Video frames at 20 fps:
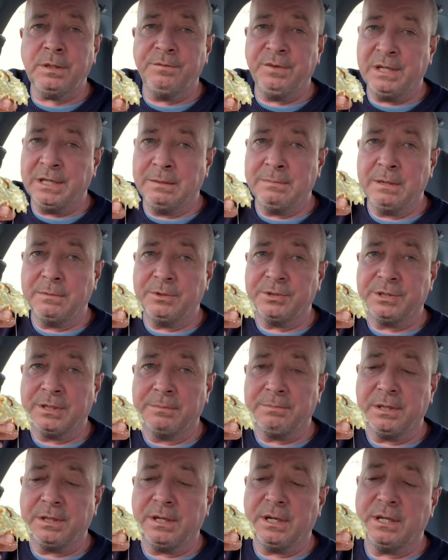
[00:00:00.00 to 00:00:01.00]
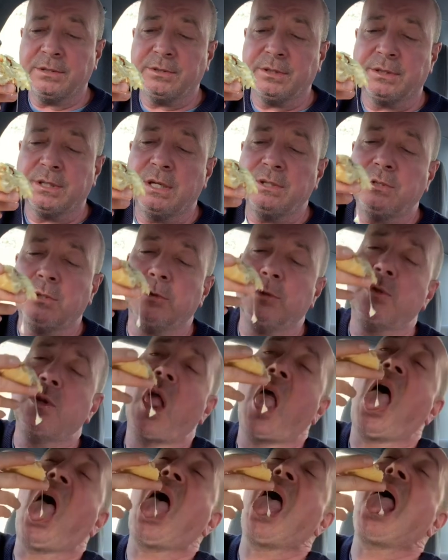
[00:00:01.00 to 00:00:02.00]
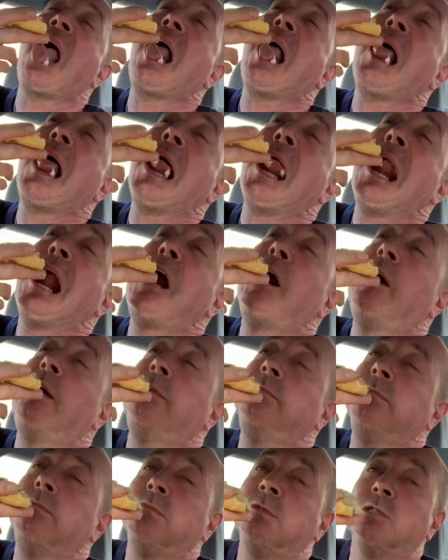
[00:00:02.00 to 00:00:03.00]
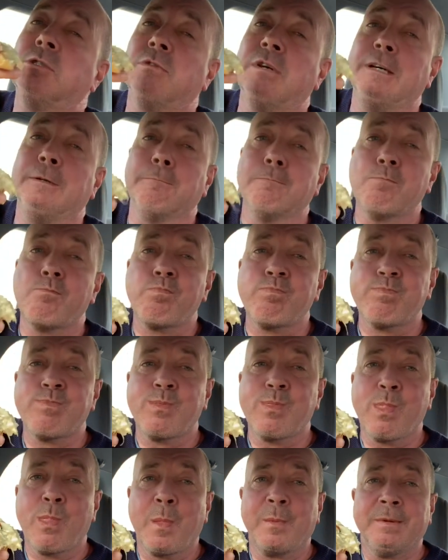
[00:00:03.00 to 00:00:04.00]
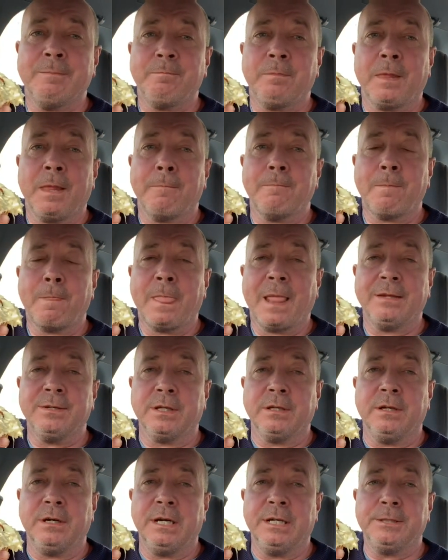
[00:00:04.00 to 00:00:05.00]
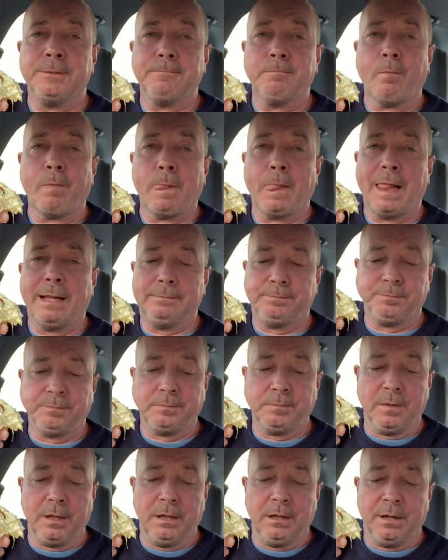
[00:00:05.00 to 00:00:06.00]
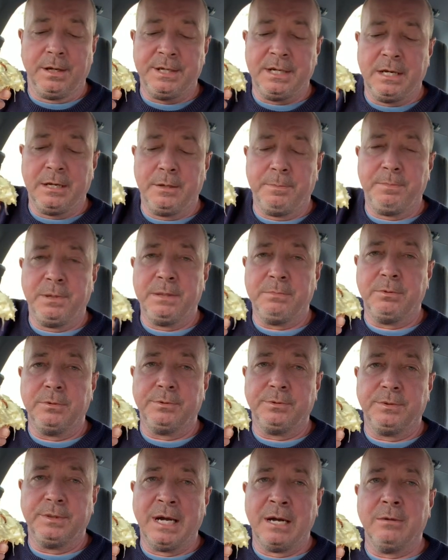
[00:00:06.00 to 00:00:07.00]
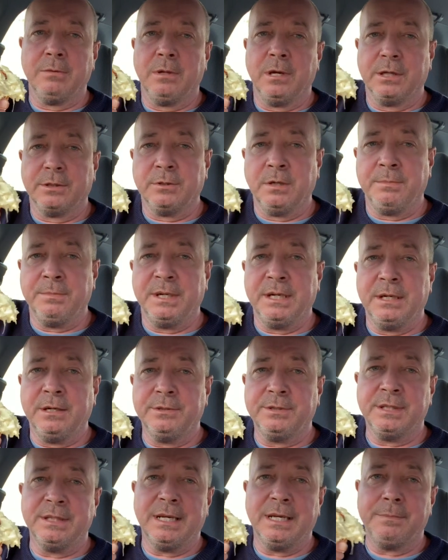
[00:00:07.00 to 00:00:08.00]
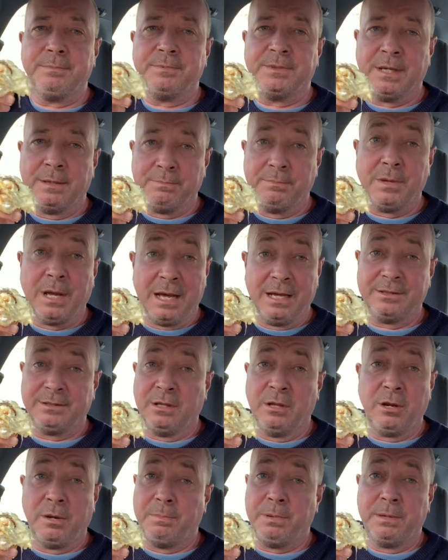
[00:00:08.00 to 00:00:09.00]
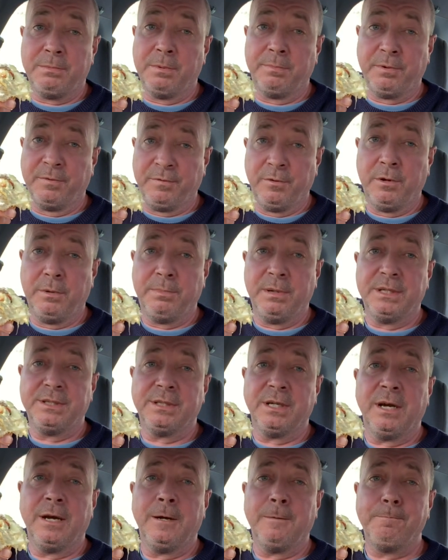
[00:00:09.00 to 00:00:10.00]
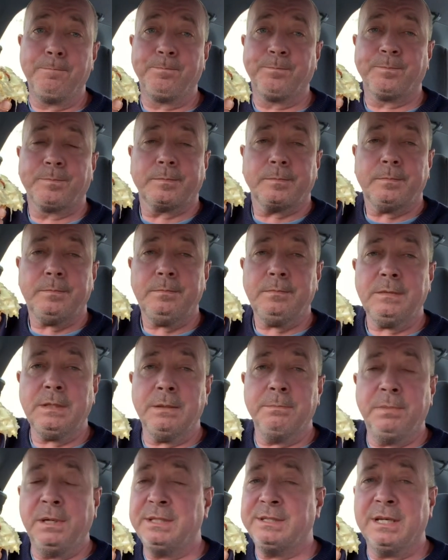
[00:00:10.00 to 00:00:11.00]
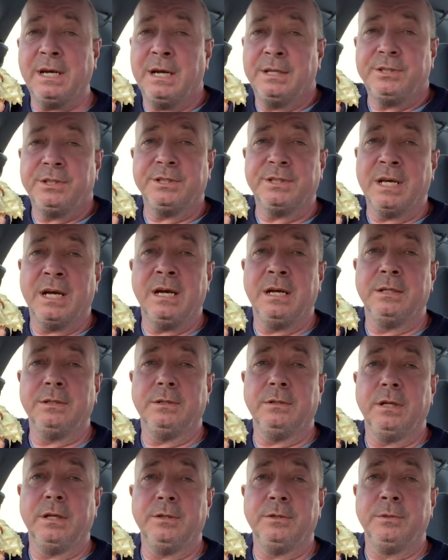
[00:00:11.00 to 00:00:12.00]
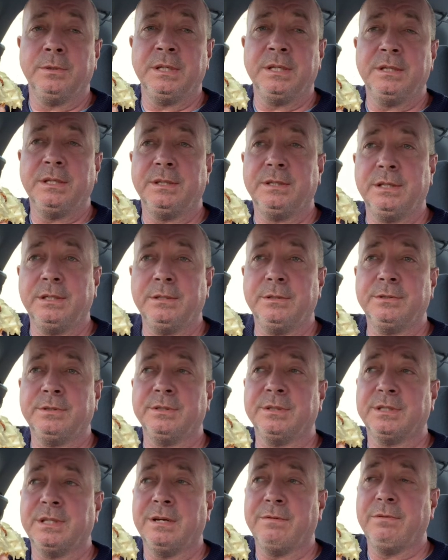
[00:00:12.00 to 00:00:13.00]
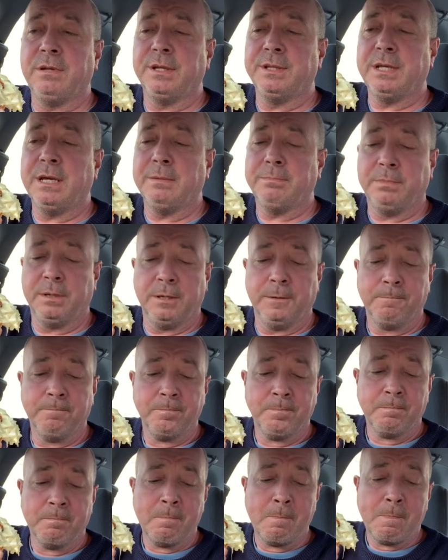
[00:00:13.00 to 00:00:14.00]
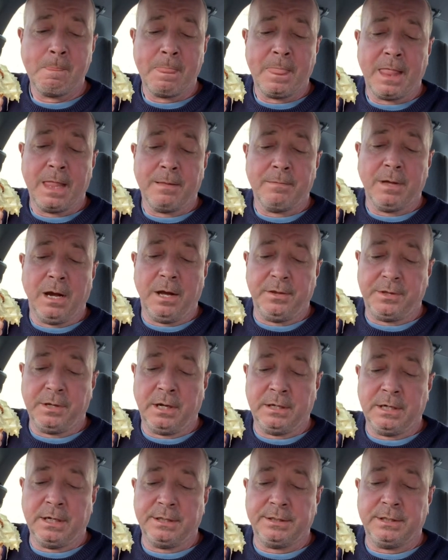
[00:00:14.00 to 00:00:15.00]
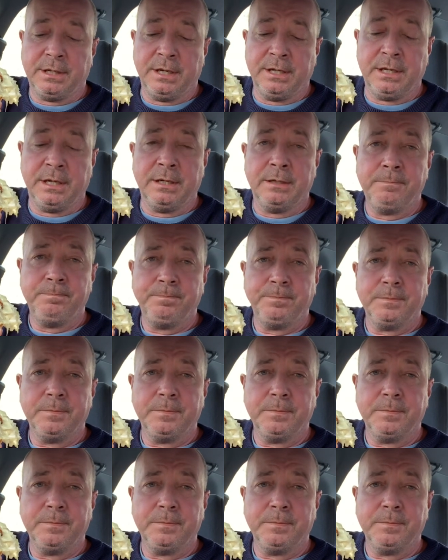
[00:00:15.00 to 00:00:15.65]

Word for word: you come up with something that actually tastes good. It's great. So guys, I know people don't like Domino's, and they some a lot of people prefer Pizza Hut. Pizza Hut just aren't doing the deals and stuff like that, but I, I got to tell you,